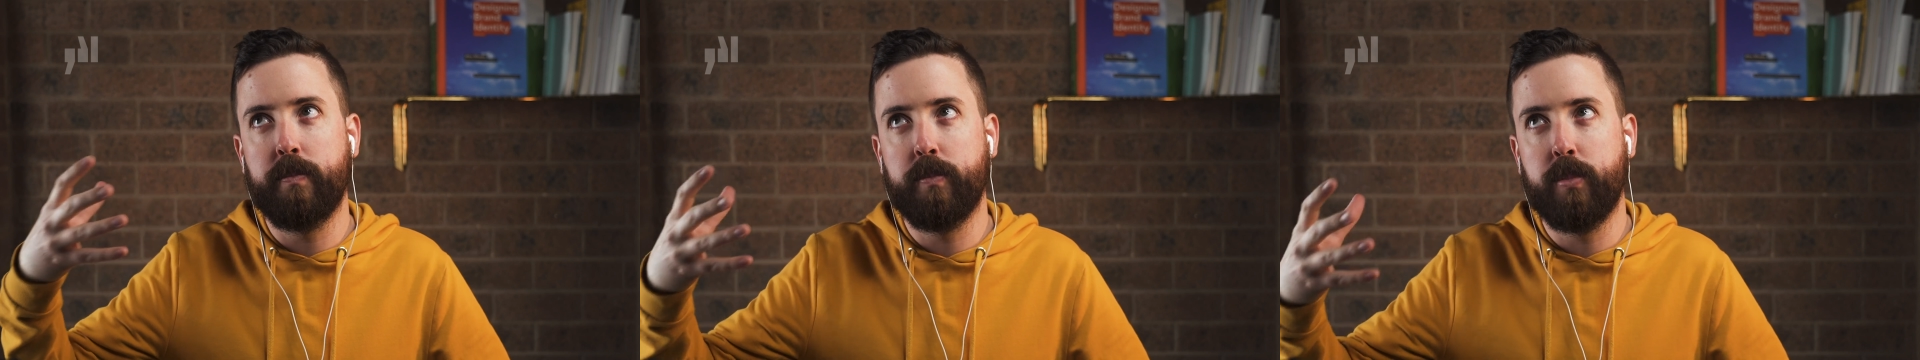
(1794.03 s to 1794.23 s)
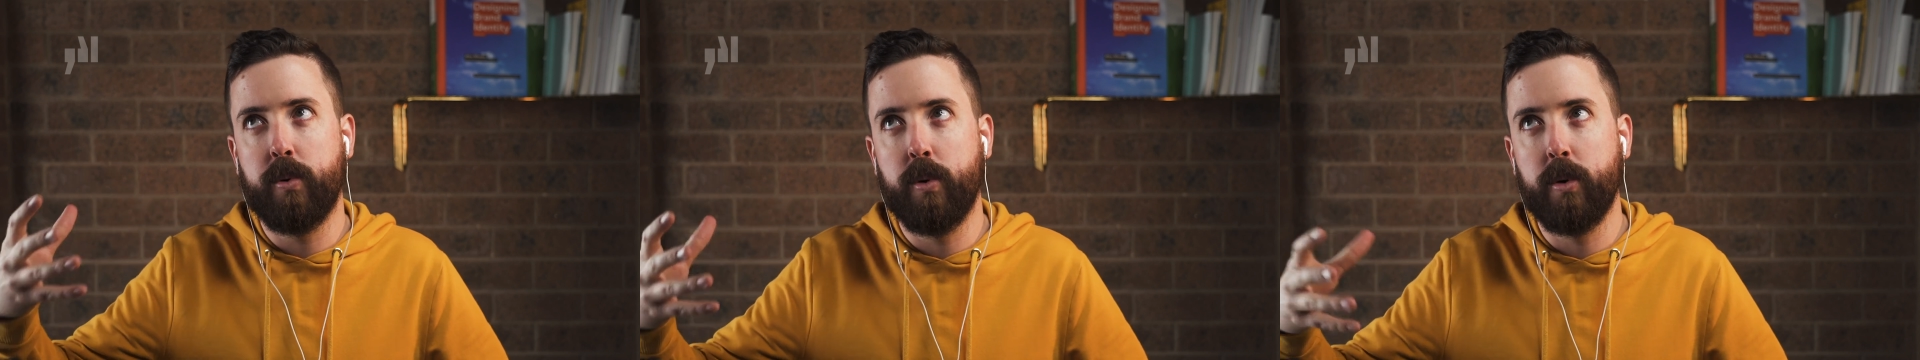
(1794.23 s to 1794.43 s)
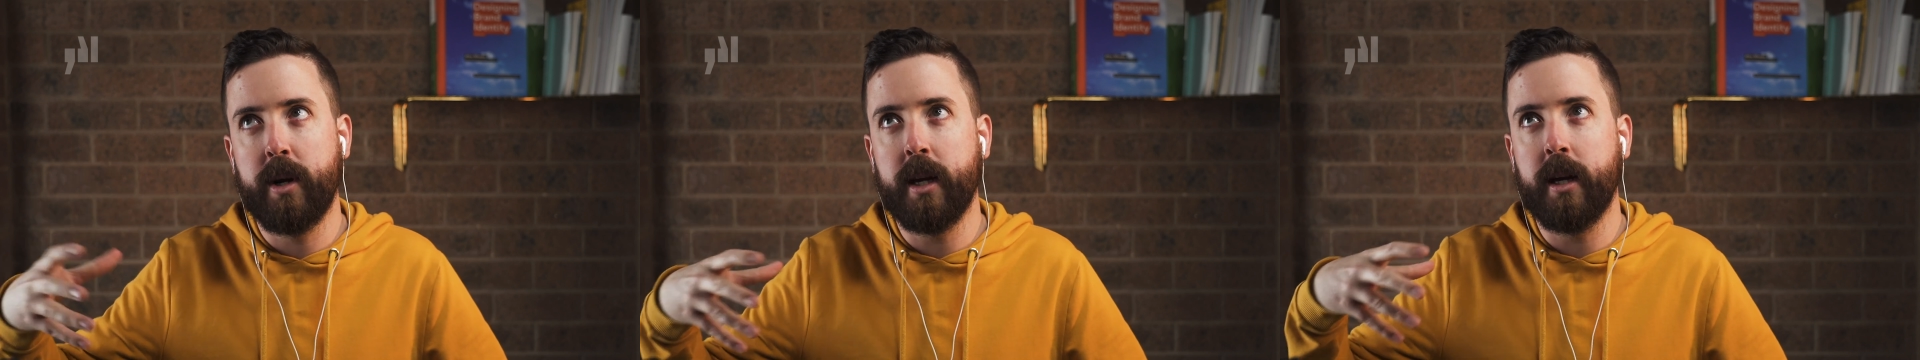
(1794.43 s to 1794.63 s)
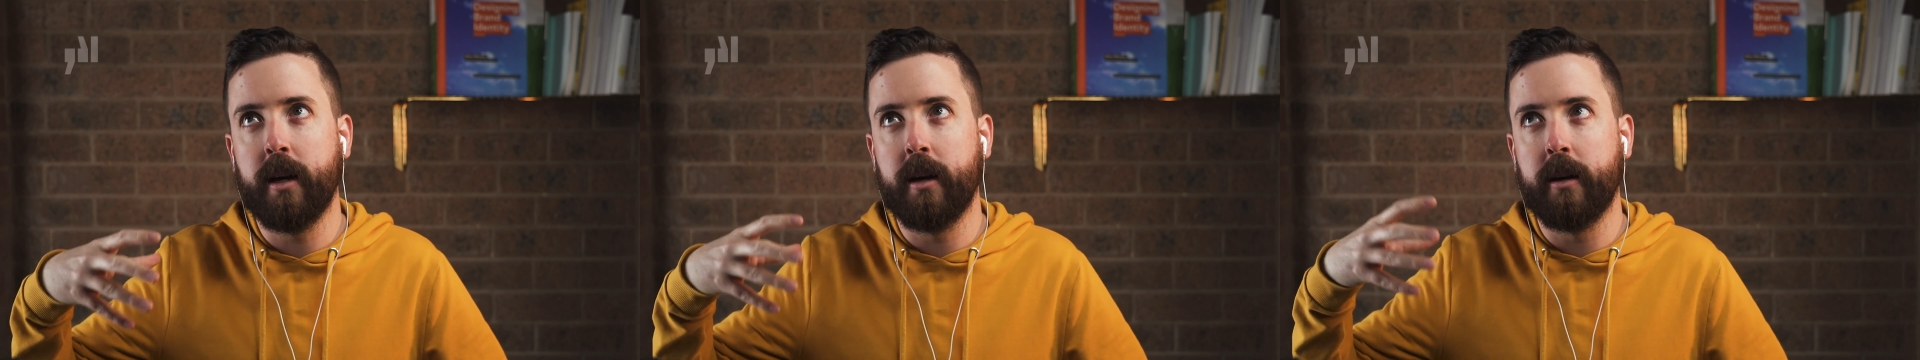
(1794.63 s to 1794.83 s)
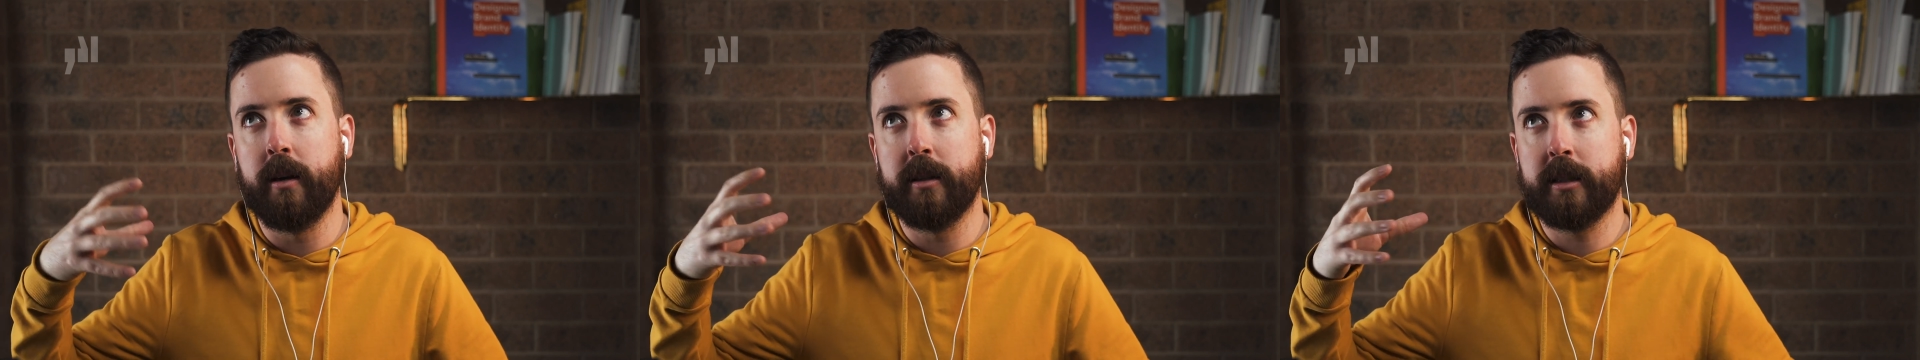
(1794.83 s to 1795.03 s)

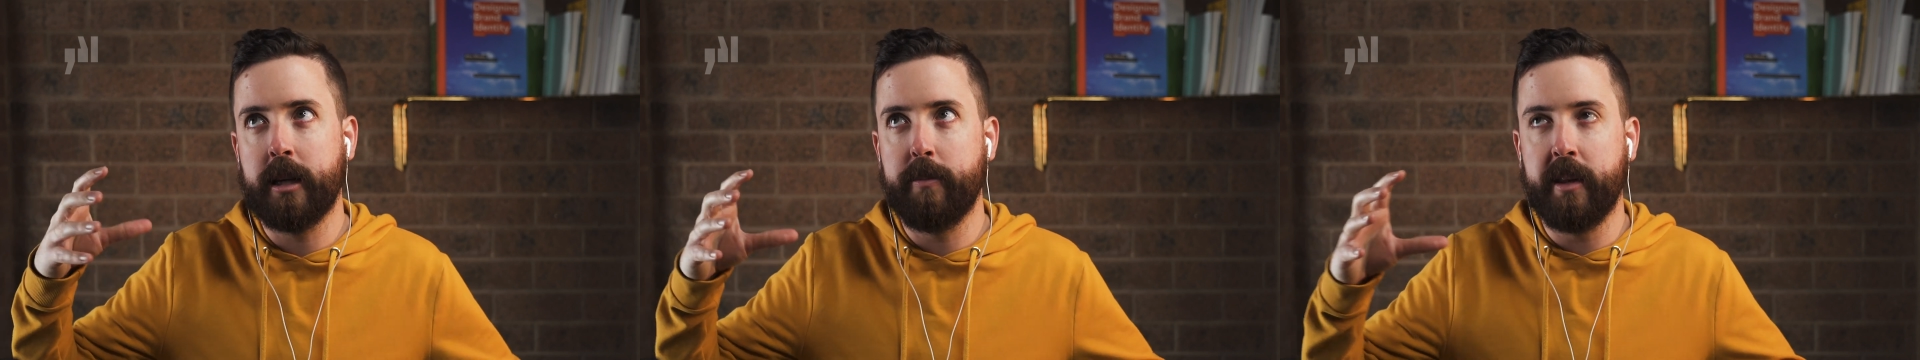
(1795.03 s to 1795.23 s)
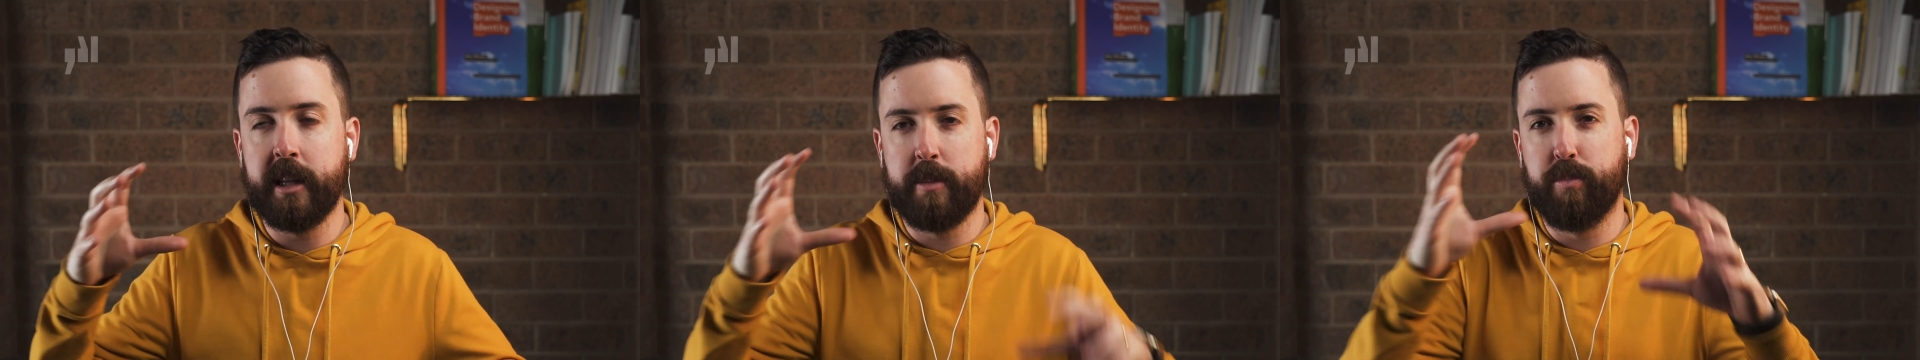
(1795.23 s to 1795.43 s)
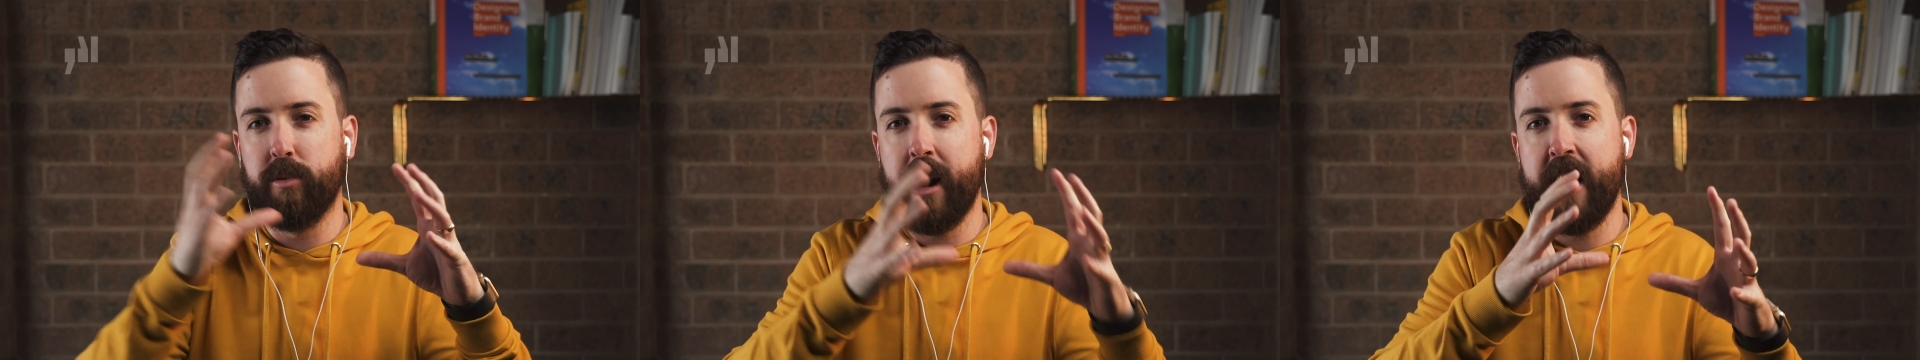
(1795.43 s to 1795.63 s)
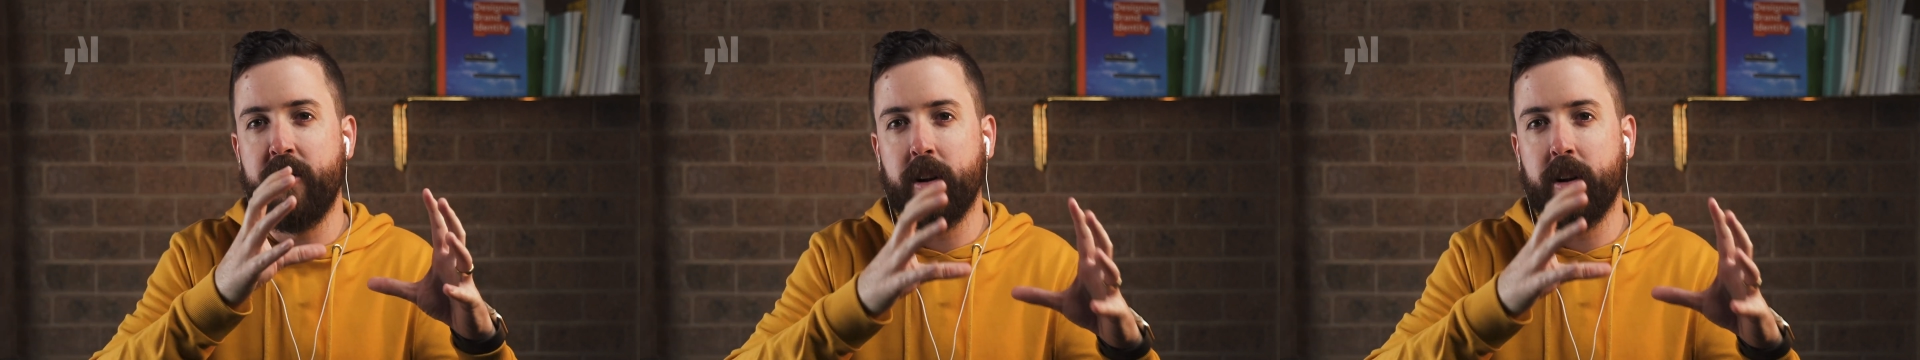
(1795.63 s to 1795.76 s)
putting something that's brand